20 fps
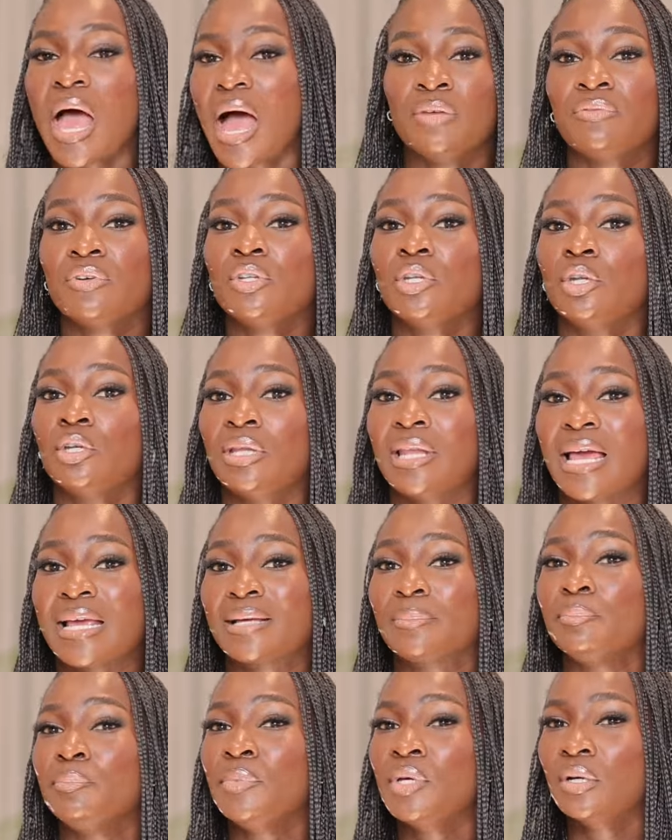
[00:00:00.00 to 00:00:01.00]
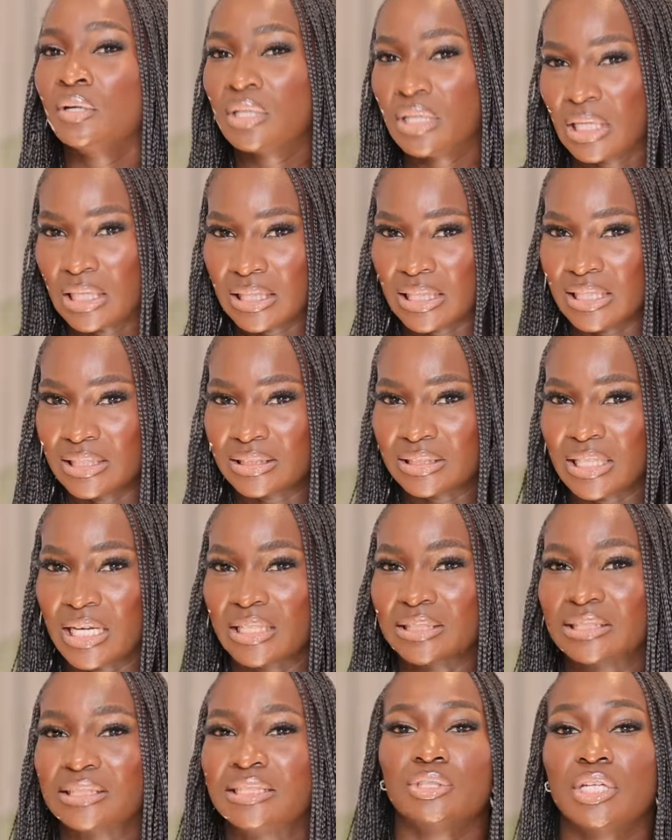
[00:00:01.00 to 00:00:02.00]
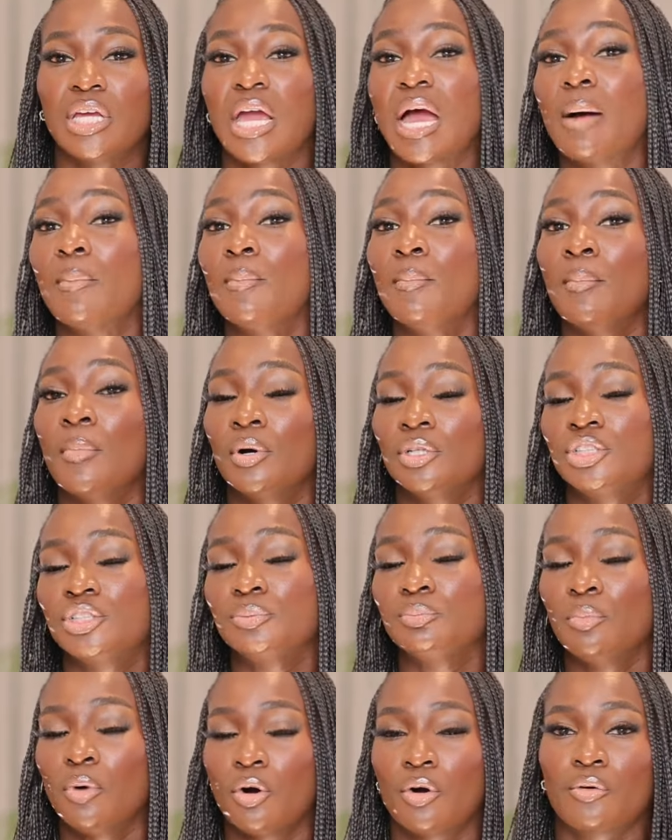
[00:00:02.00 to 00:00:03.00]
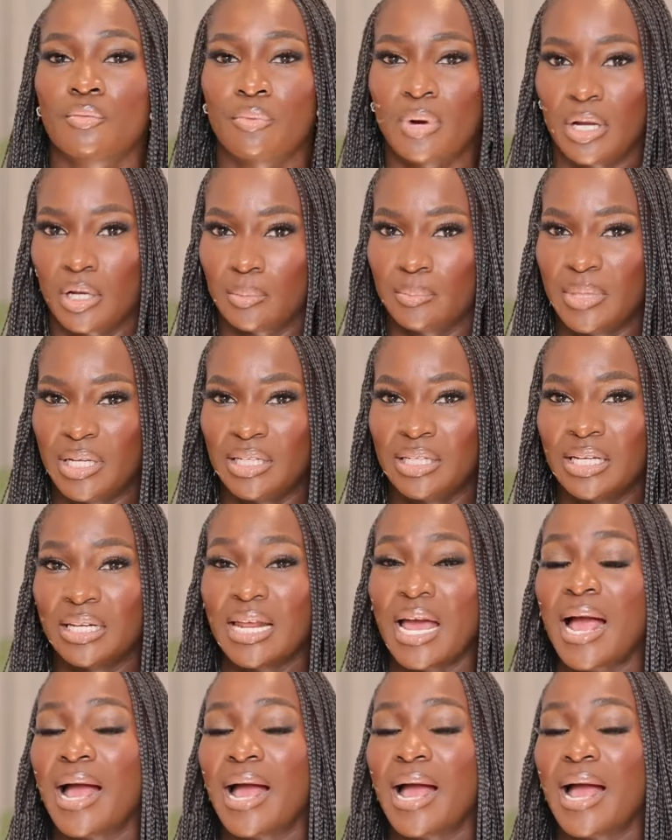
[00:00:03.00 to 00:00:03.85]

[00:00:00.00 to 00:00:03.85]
Even like milky cleansers, they are much more recommended.